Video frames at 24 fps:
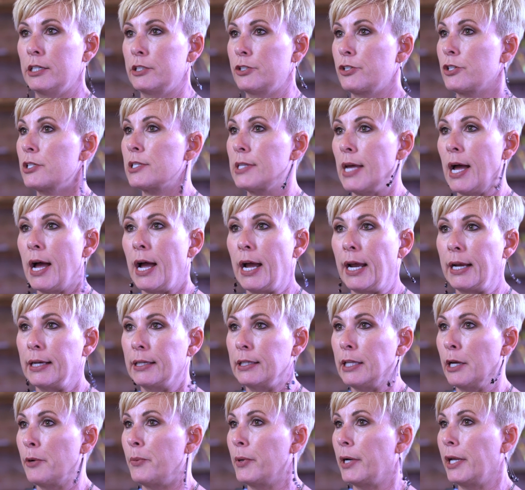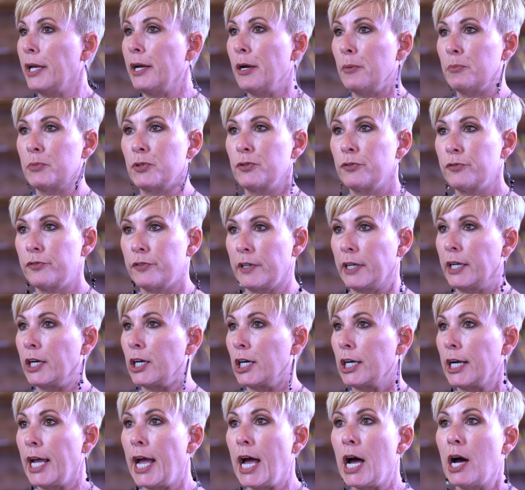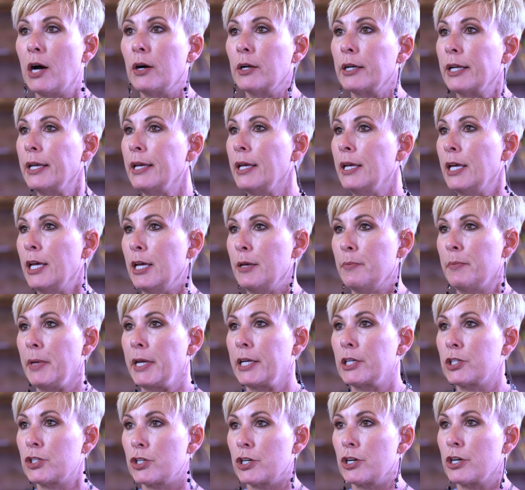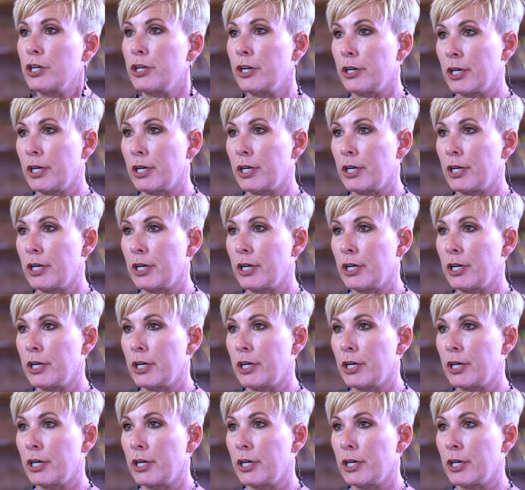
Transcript: your side. They want to help you figure it out and make sure you're